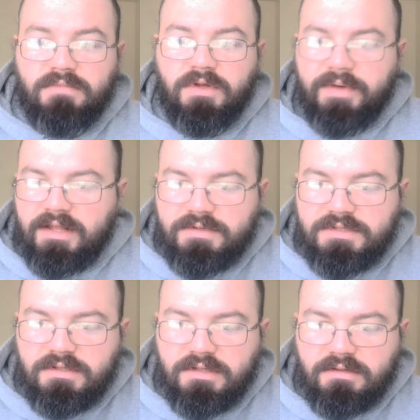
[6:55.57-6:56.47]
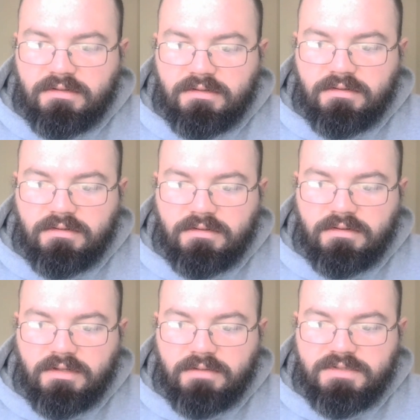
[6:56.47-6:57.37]
Oh, wait, that wasn't...
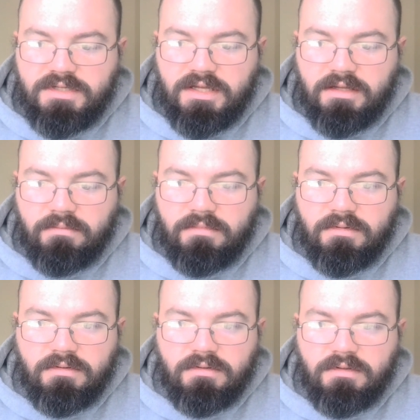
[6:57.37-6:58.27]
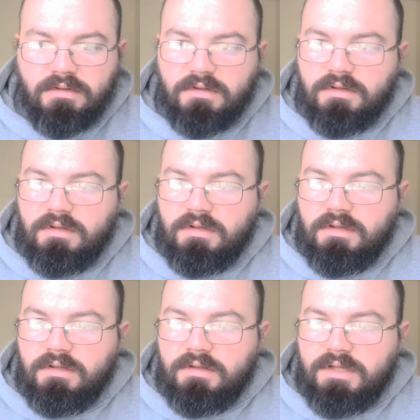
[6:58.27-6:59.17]
That wasn't him.
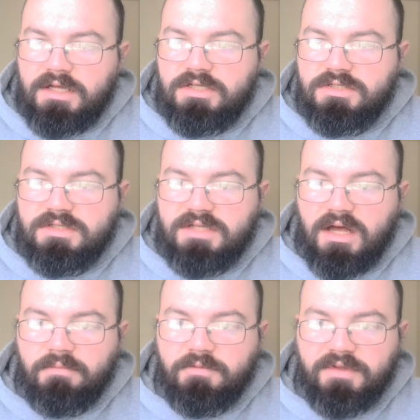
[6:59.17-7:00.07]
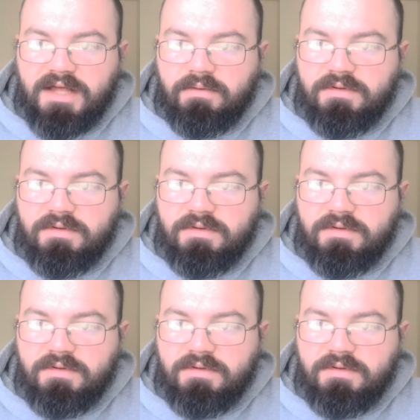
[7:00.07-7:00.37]
He just subbed, but that